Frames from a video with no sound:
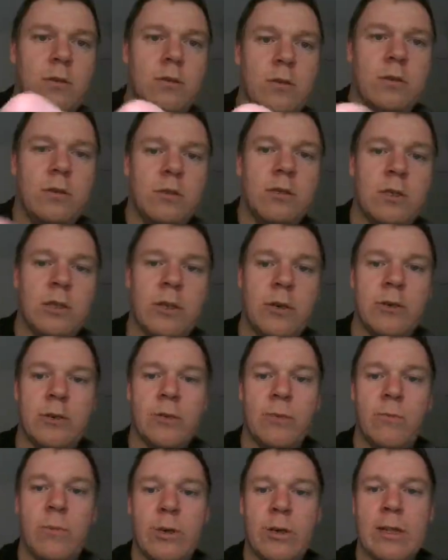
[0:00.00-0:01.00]
So to
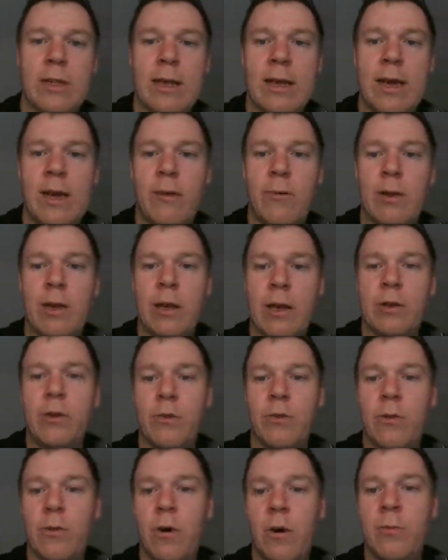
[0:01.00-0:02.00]
work that out, we're going to
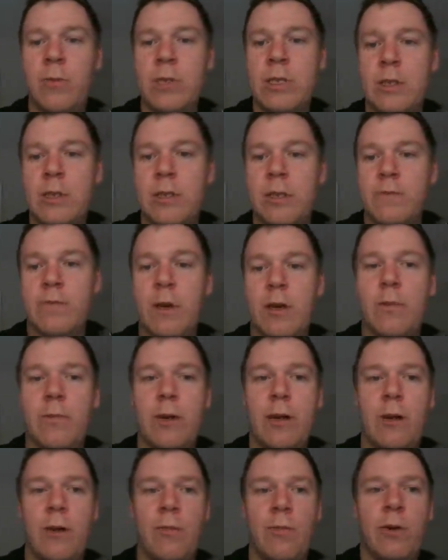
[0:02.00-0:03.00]
do opposite divided by
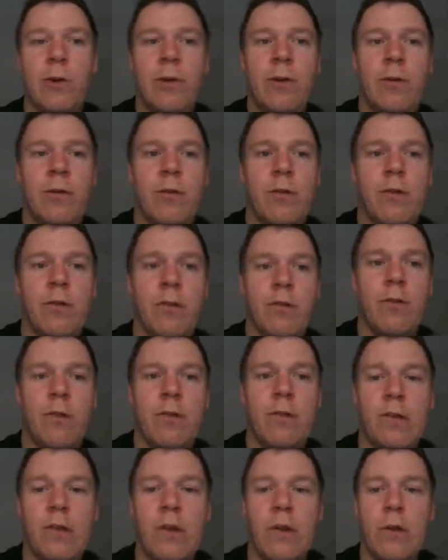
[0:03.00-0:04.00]
hypotenuse.
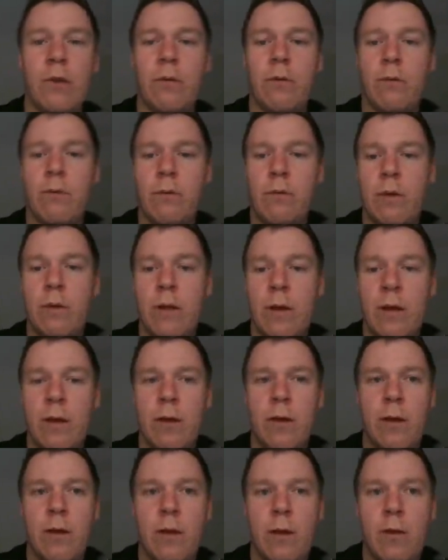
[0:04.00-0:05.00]
So
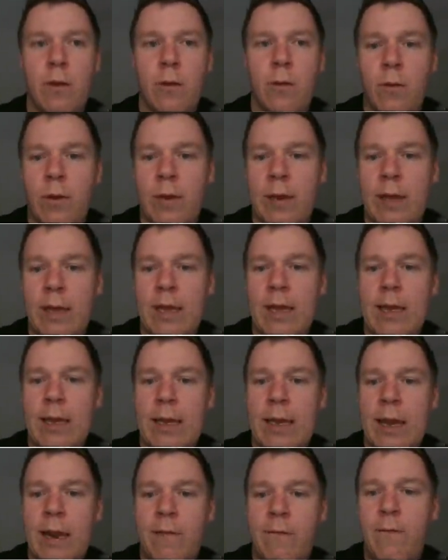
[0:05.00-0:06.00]
we get
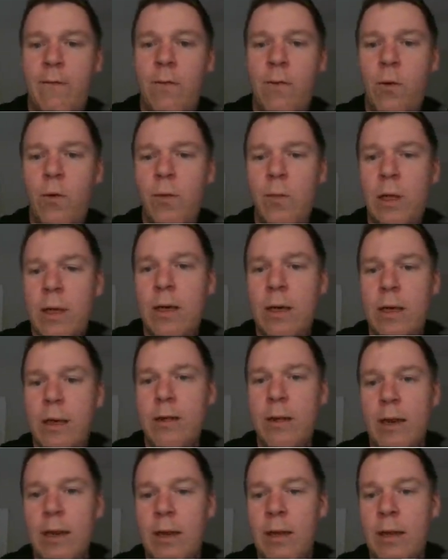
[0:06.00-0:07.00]
our formula,
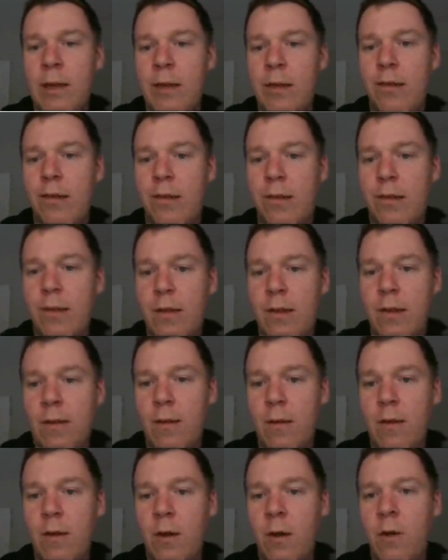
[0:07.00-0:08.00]
that is
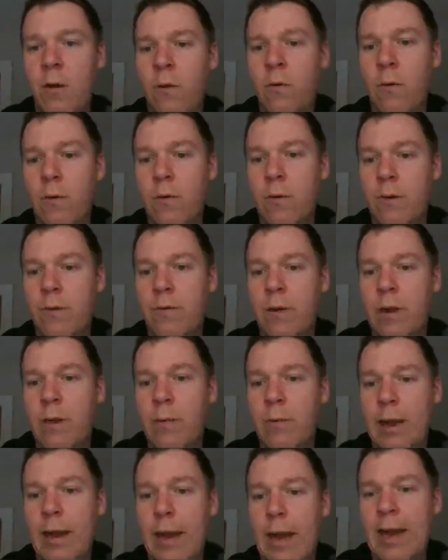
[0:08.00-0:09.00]
O divided
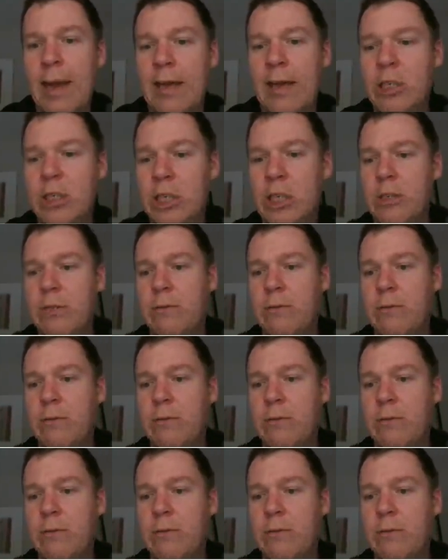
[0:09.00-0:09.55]
by H.